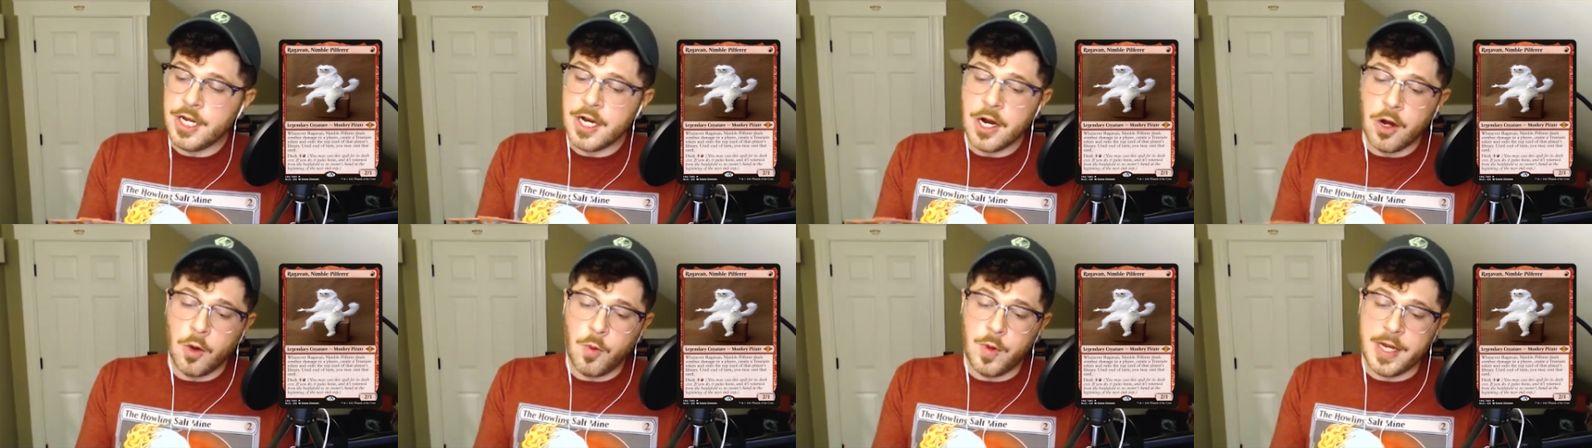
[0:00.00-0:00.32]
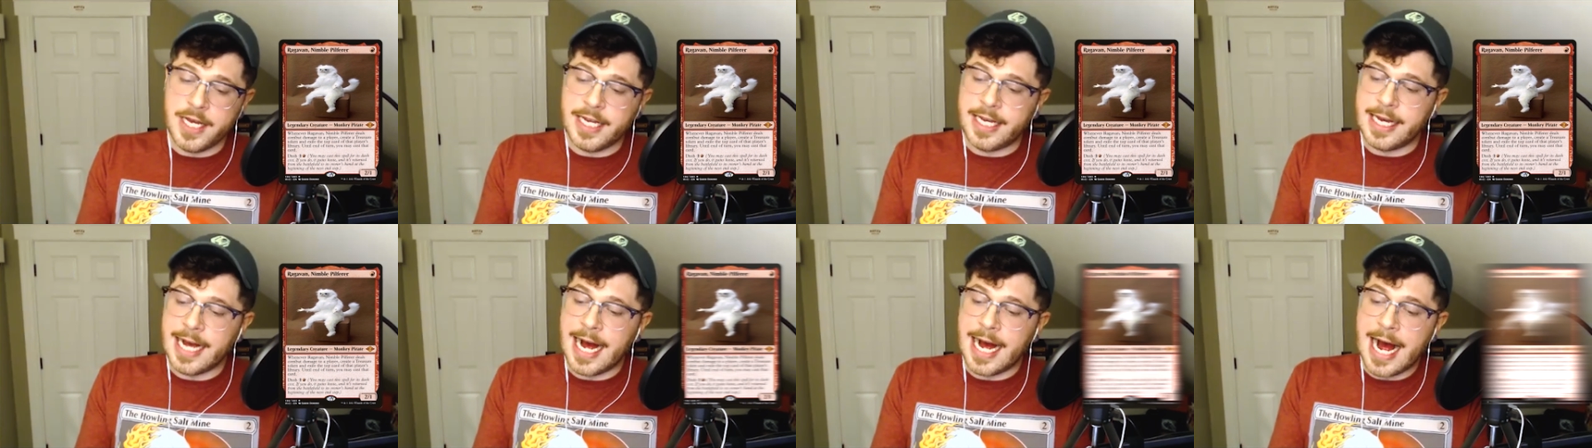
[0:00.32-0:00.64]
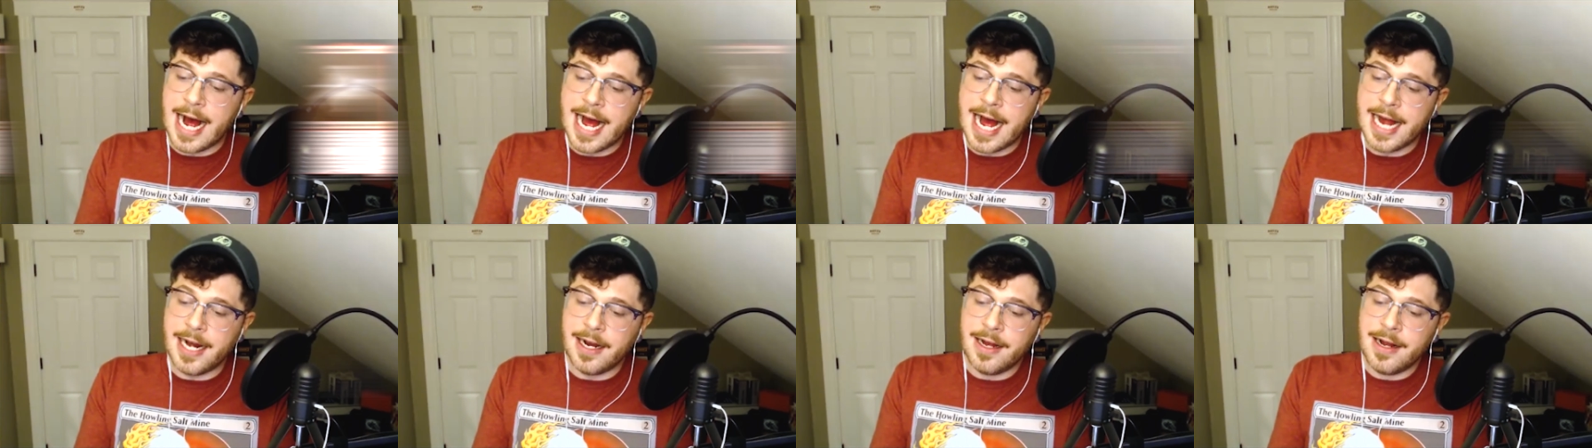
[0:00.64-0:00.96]
know we
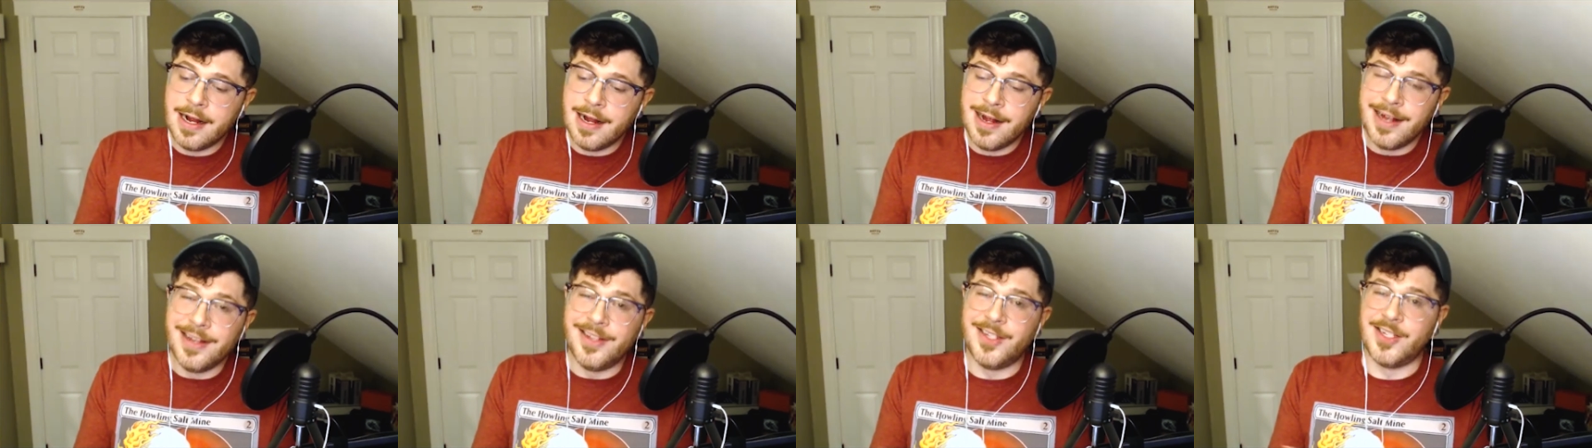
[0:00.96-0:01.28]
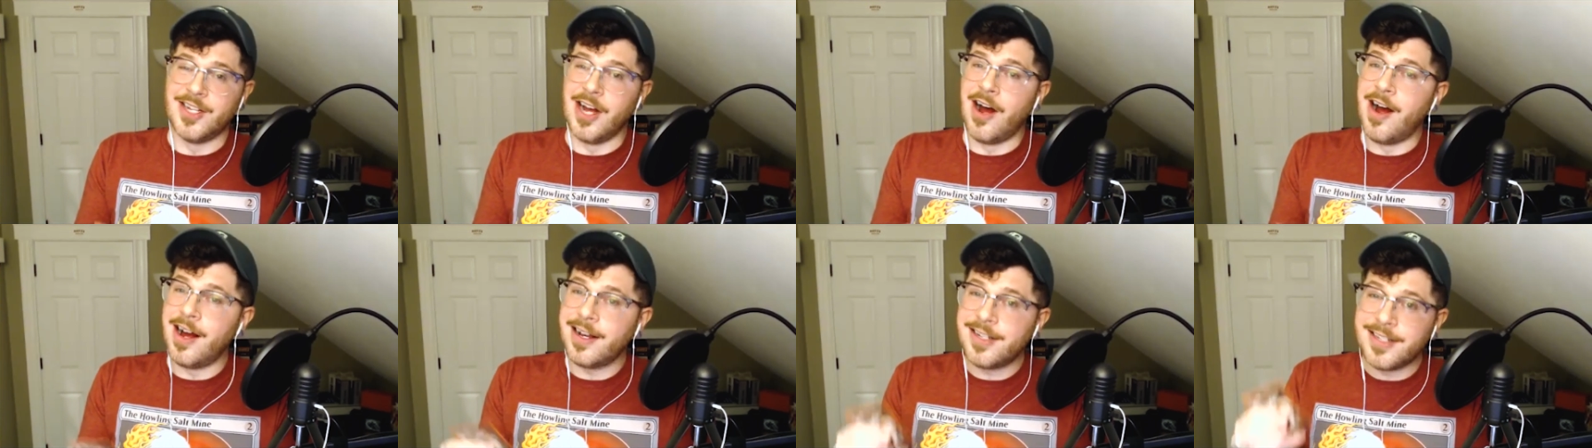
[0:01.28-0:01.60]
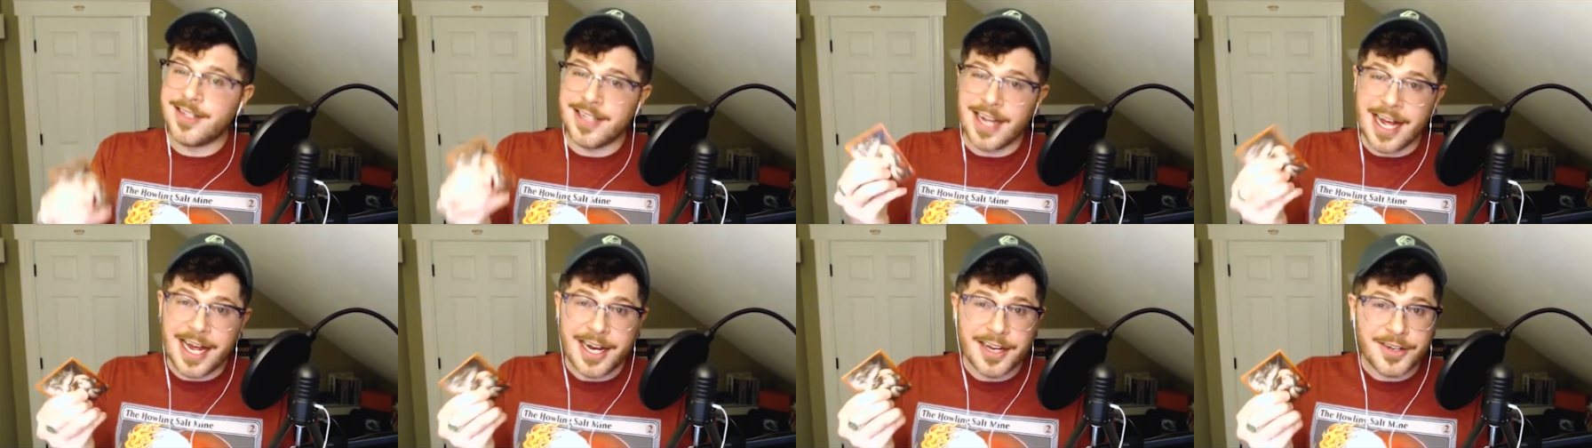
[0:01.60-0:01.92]
got
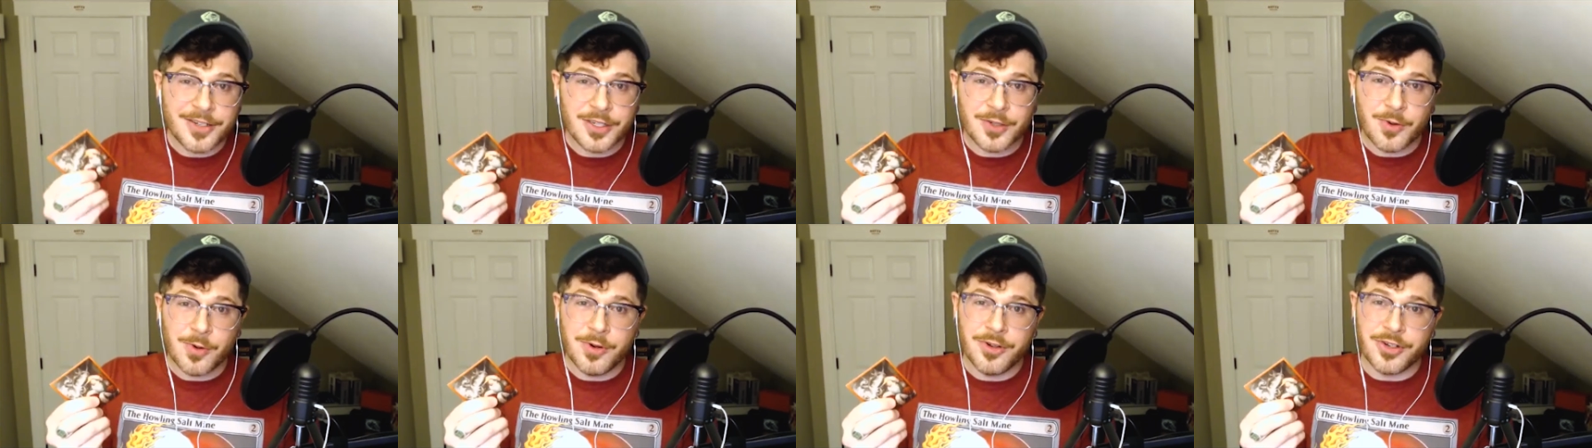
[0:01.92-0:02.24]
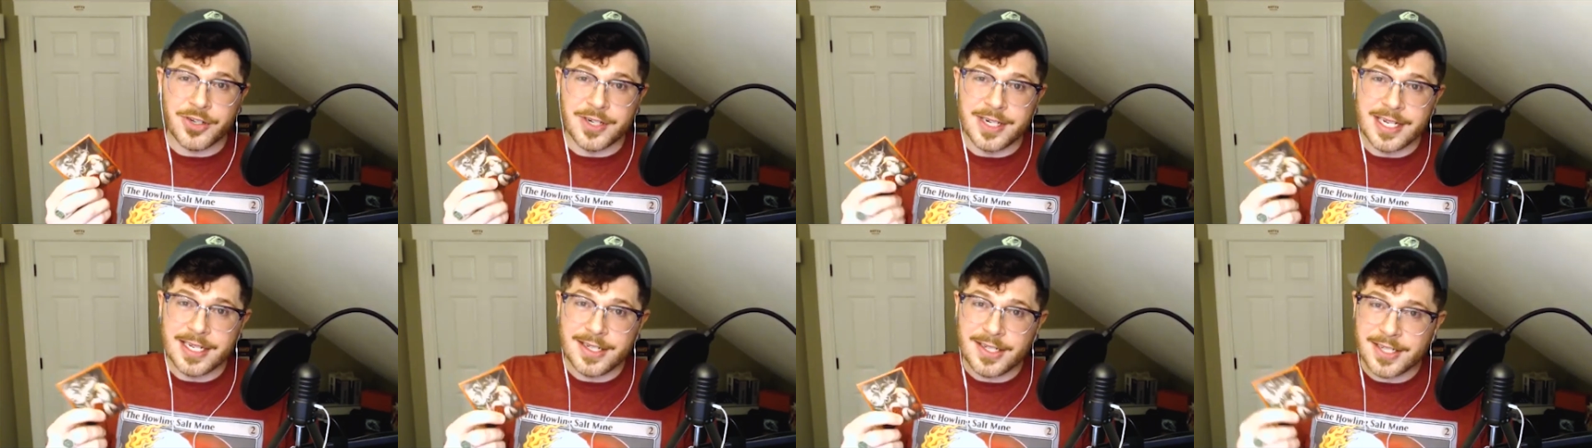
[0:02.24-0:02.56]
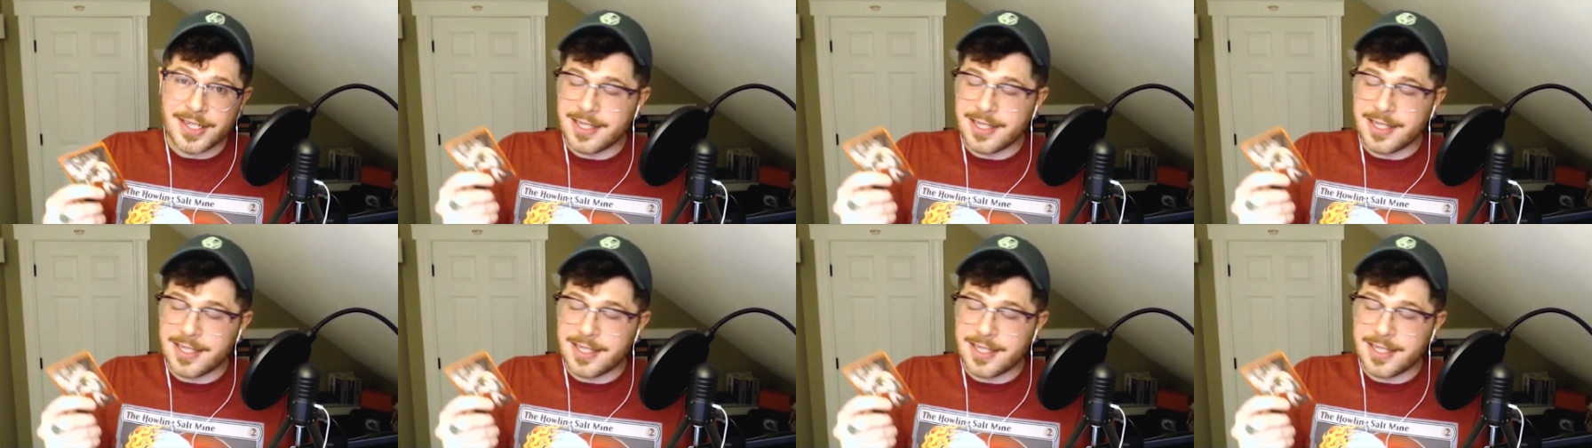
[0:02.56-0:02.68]
Dockside Extortionist.